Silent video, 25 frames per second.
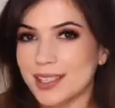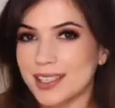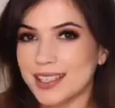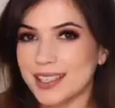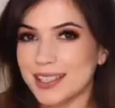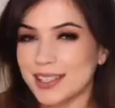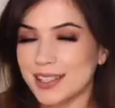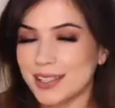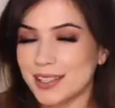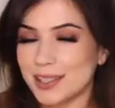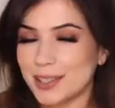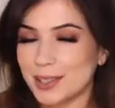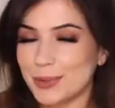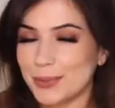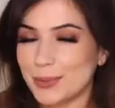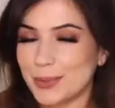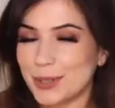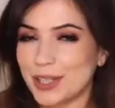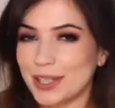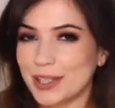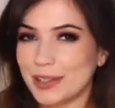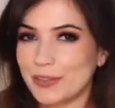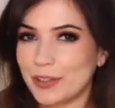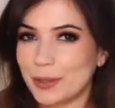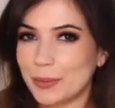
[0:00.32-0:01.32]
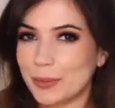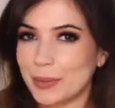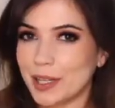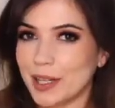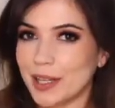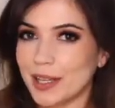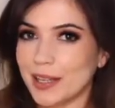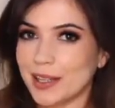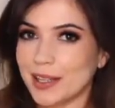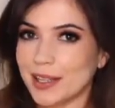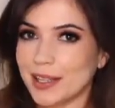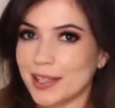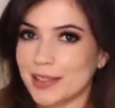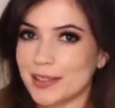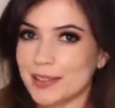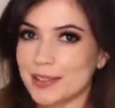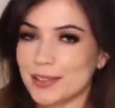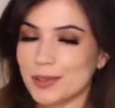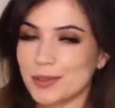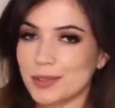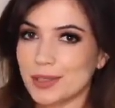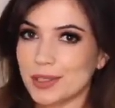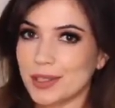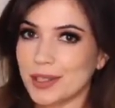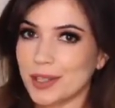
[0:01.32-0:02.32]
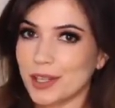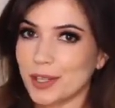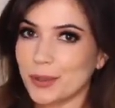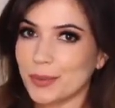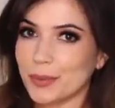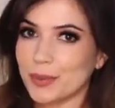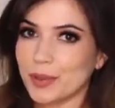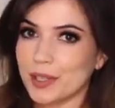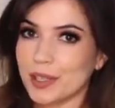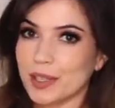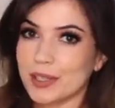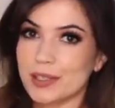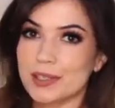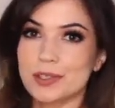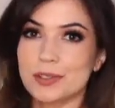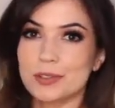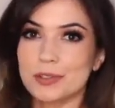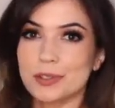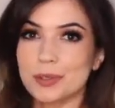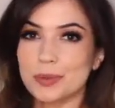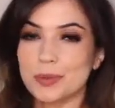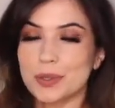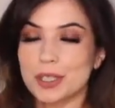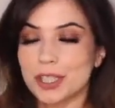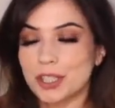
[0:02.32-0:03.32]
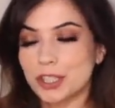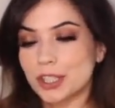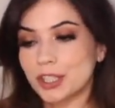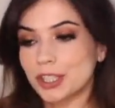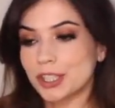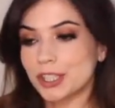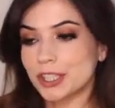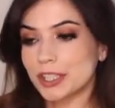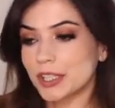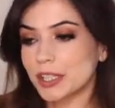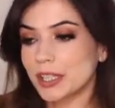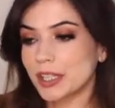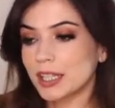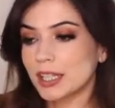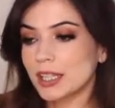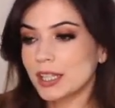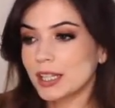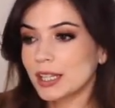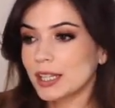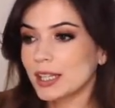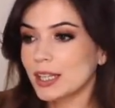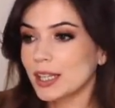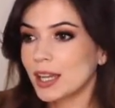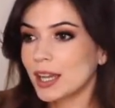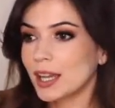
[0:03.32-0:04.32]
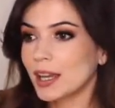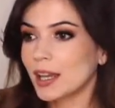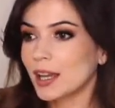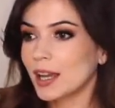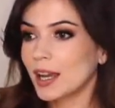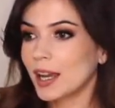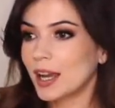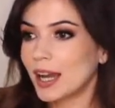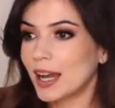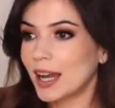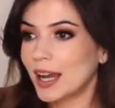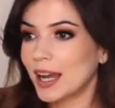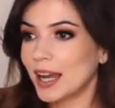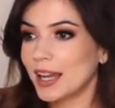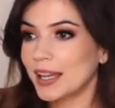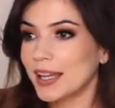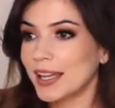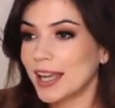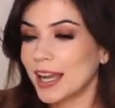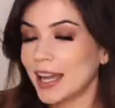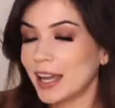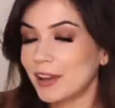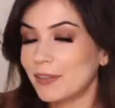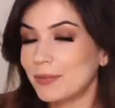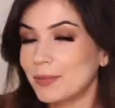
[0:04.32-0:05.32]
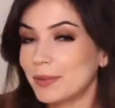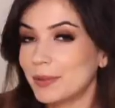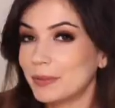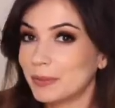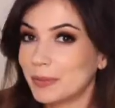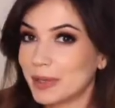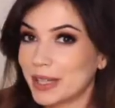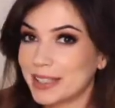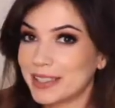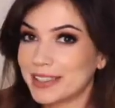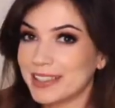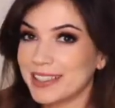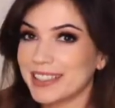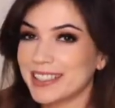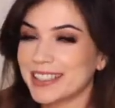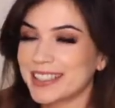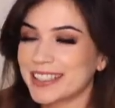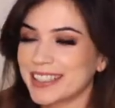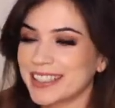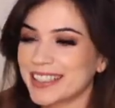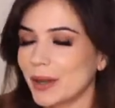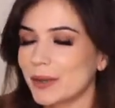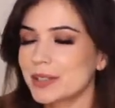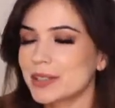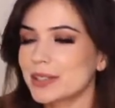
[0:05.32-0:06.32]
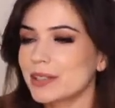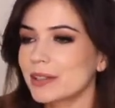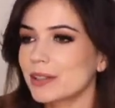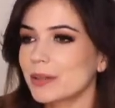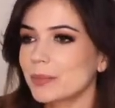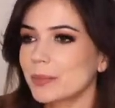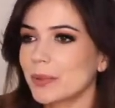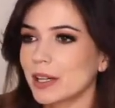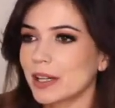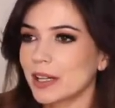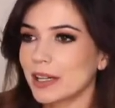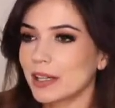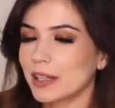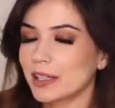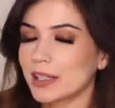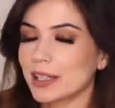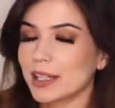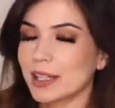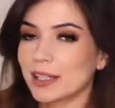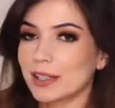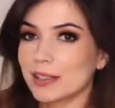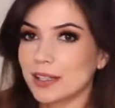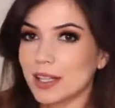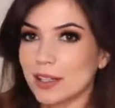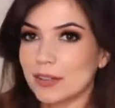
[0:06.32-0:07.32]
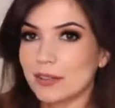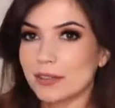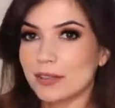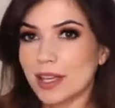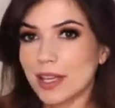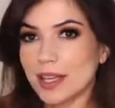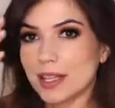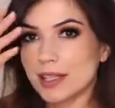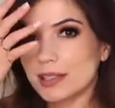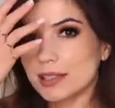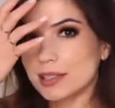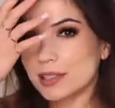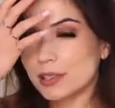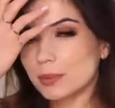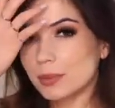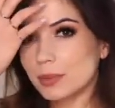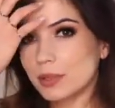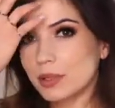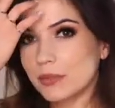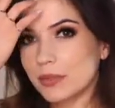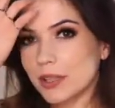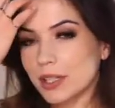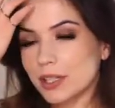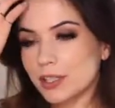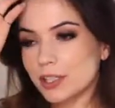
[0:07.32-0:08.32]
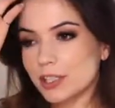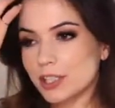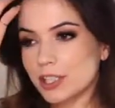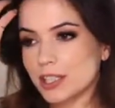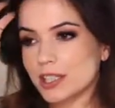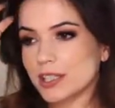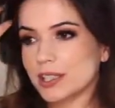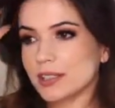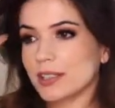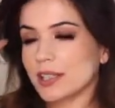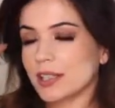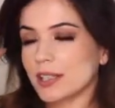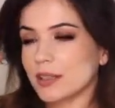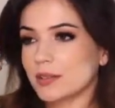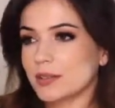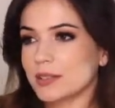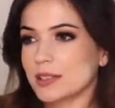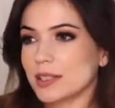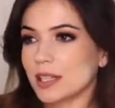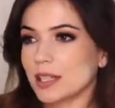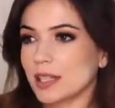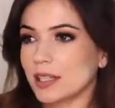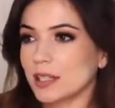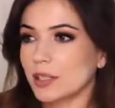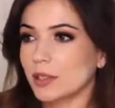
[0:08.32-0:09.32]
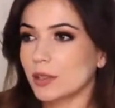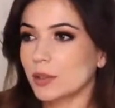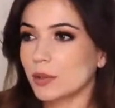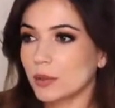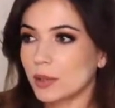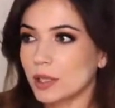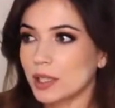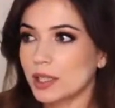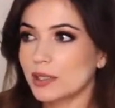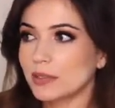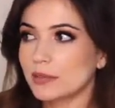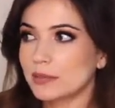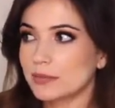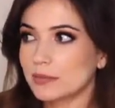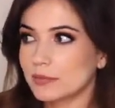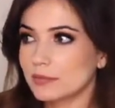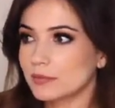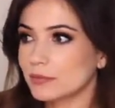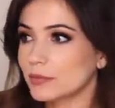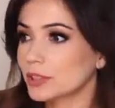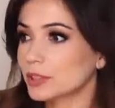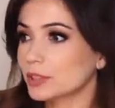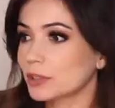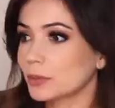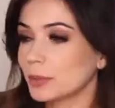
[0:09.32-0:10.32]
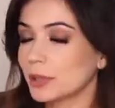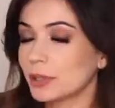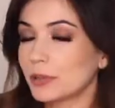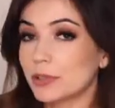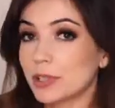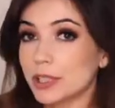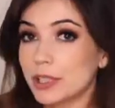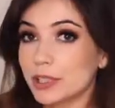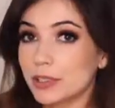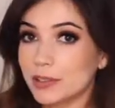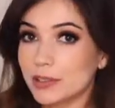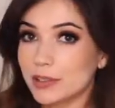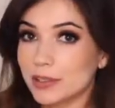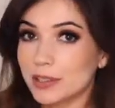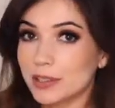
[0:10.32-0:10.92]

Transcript: Good morning, everybody. How you guys doing today? Hope you guys are doing good. I have been better. I was gonna come on here and kind of like fake a little bit of energy, and then I was like, you know what? I'm just gonna be real.